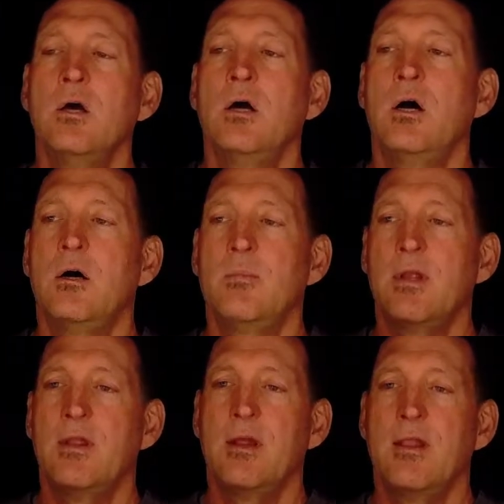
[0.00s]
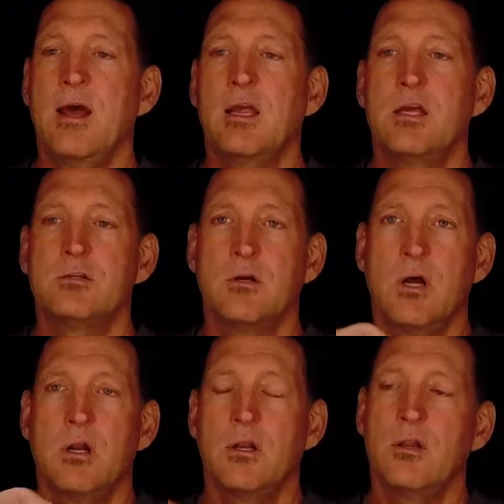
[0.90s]
In that case,
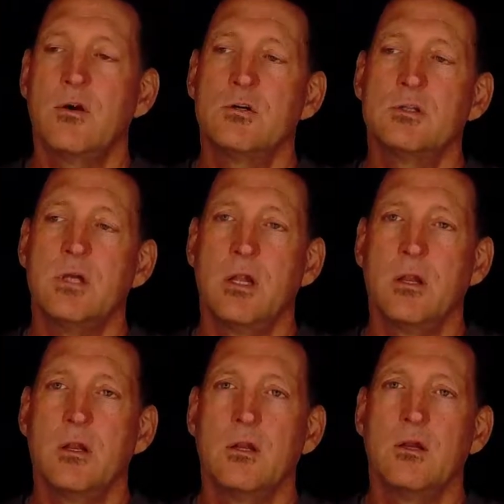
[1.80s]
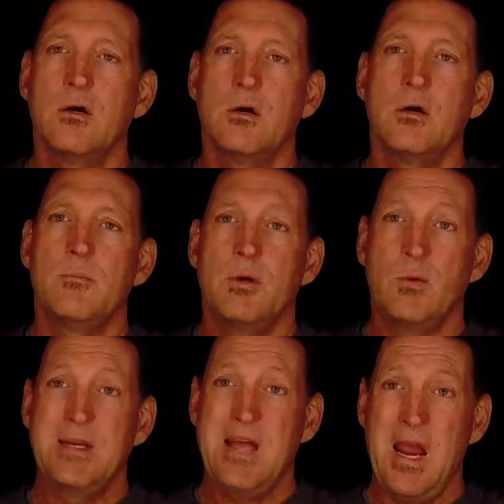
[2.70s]
they're
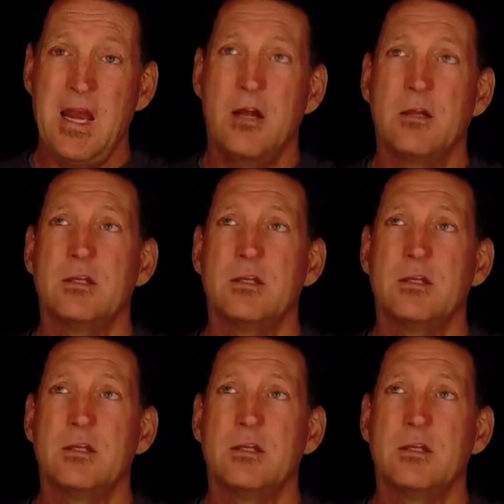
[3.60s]
retaining on this